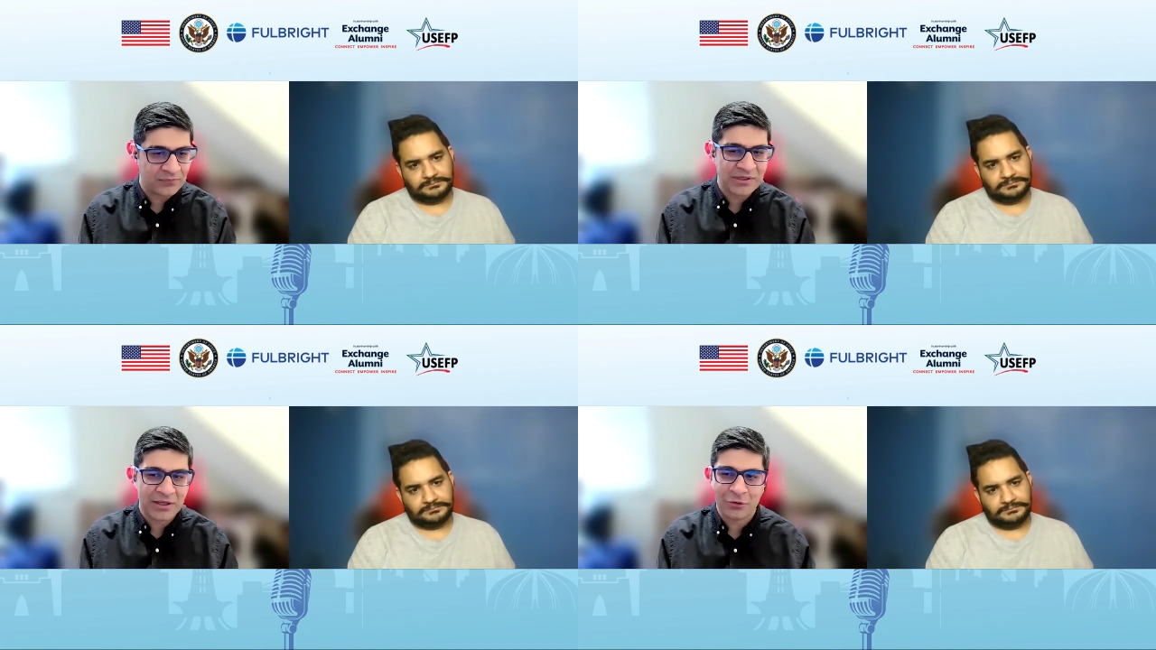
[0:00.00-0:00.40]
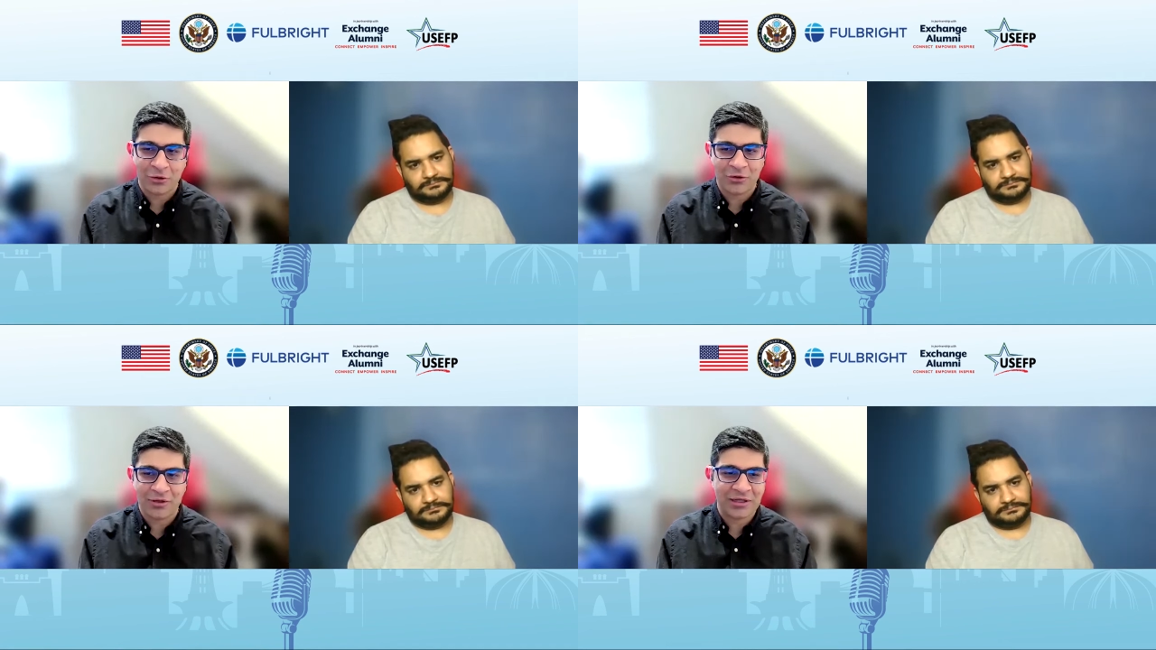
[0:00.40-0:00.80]
Speaker 1: we are
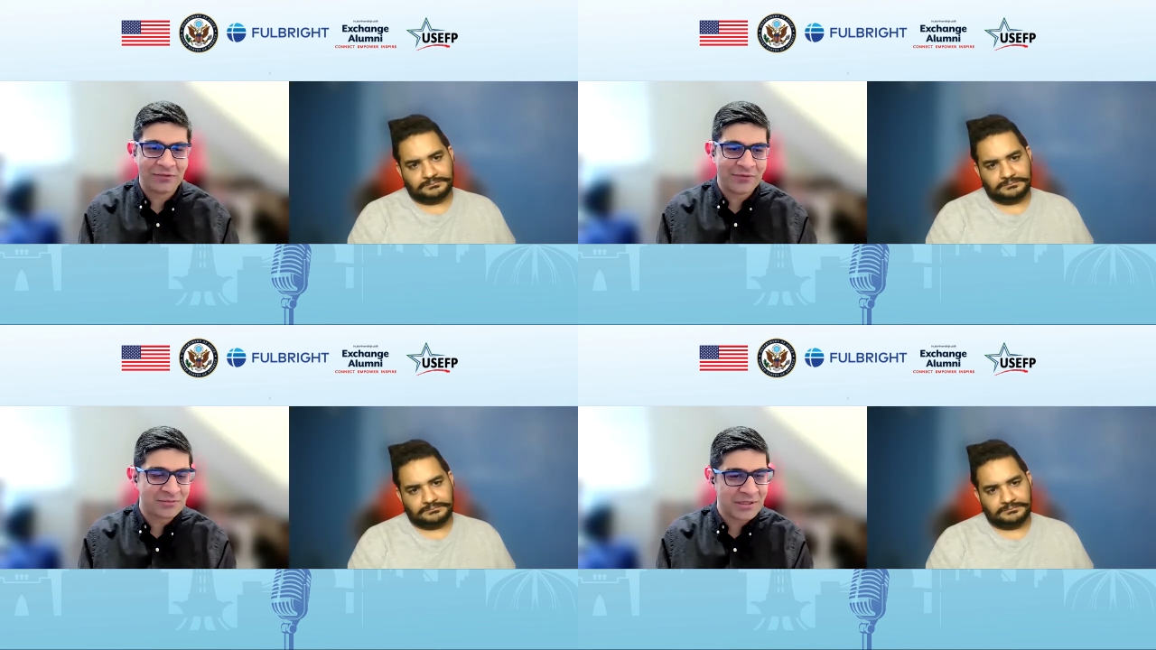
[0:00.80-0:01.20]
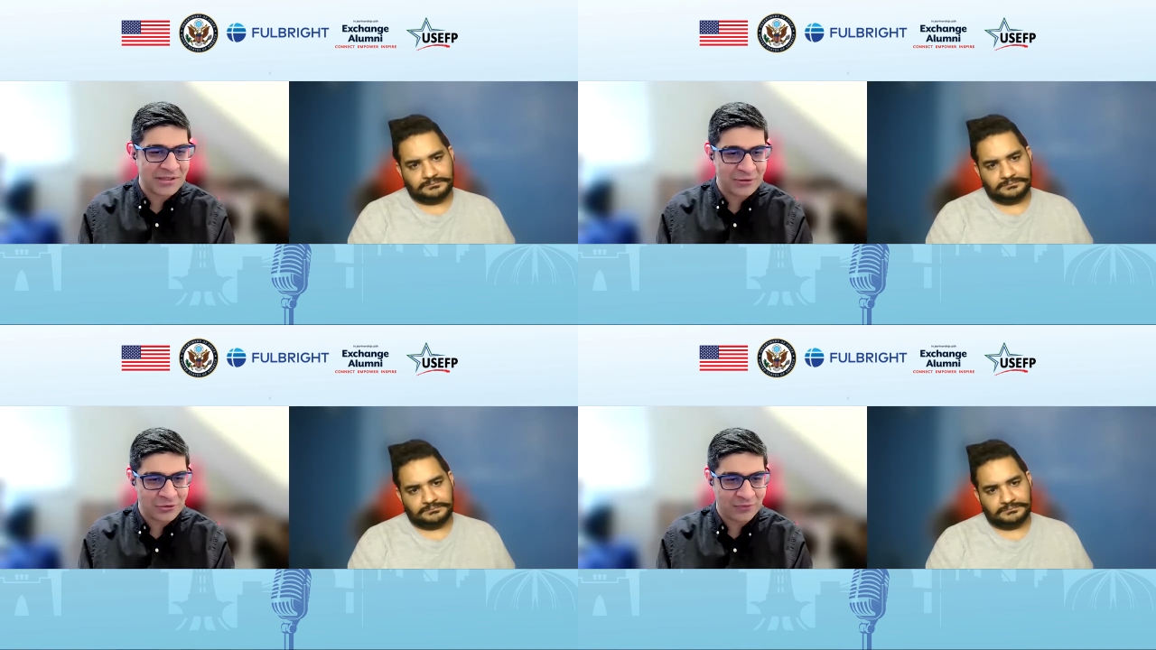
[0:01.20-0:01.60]
not going to invest
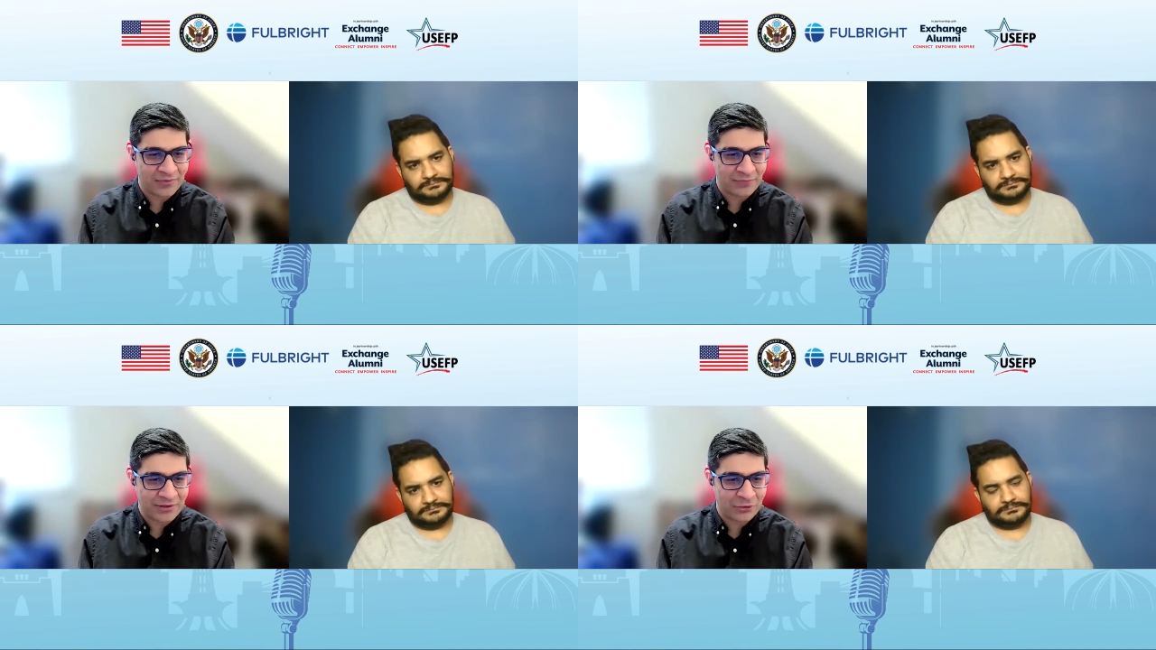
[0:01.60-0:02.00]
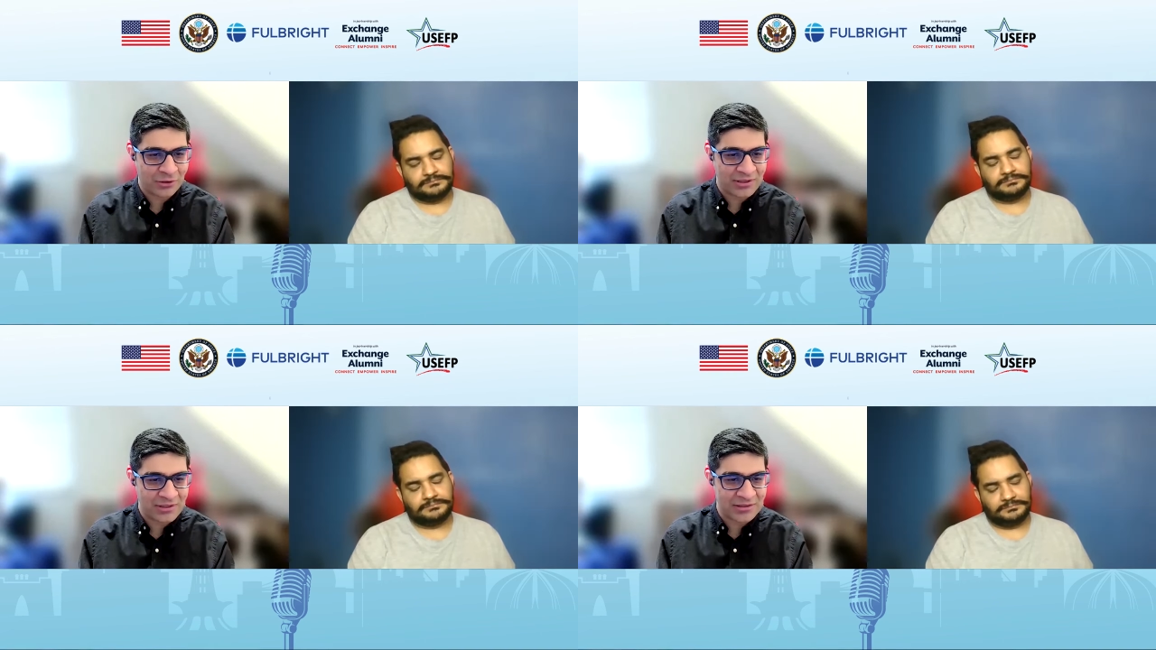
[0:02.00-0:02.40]
millions of our
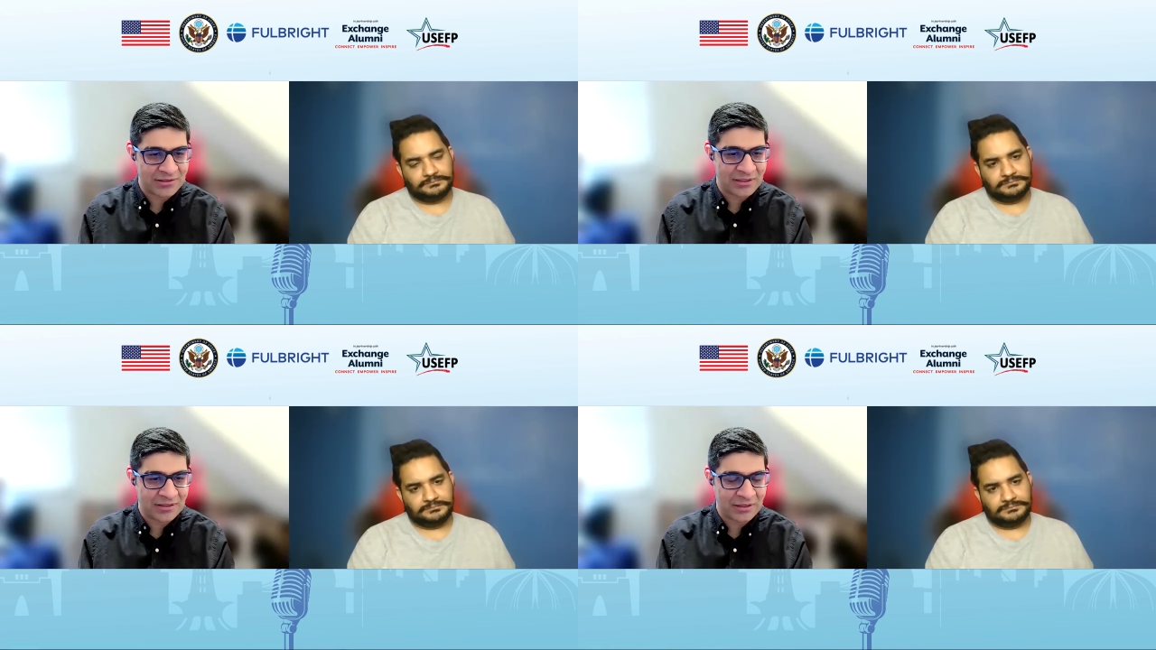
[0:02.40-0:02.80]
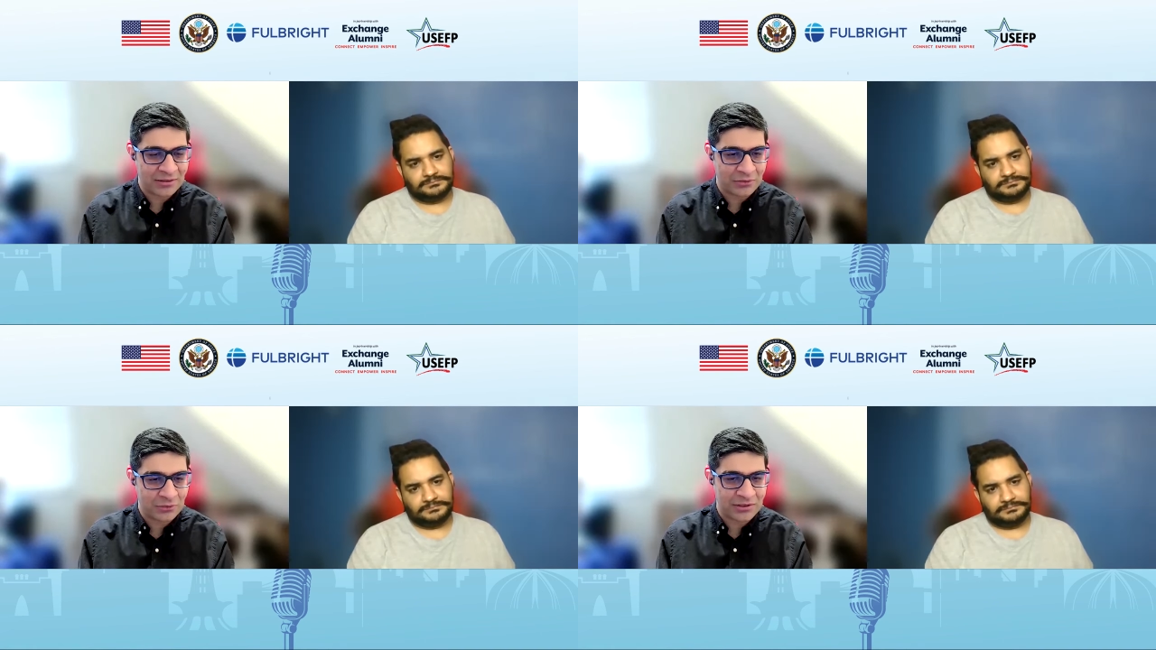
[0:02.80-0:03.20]
dollars and then let
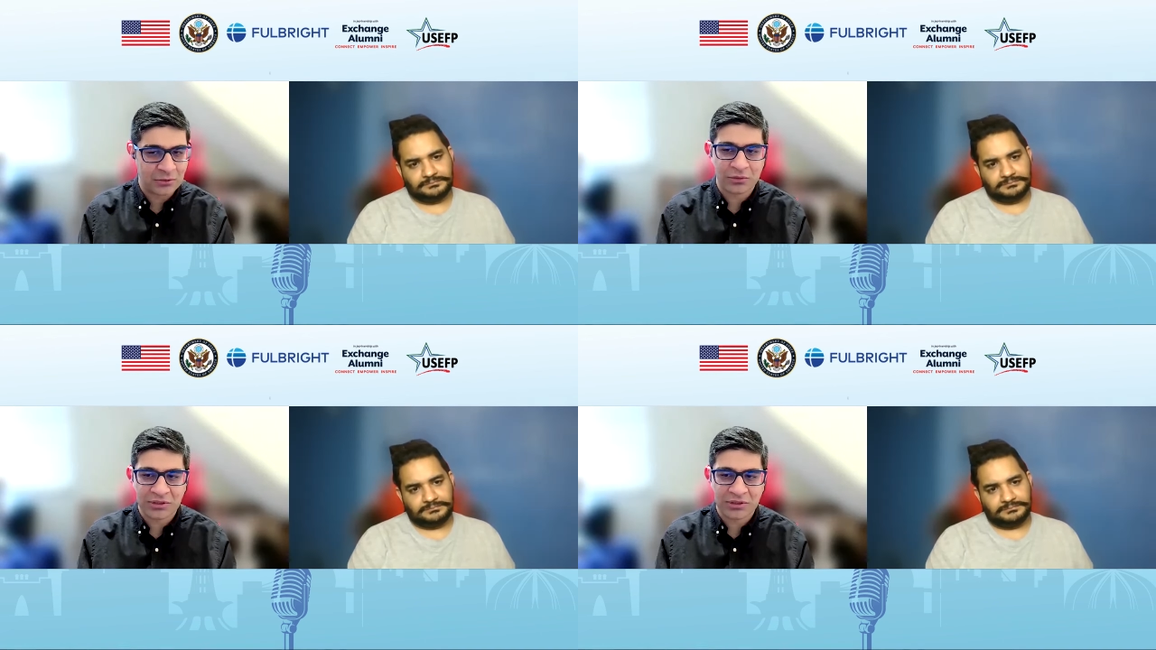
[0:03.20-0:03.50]
know that, oh,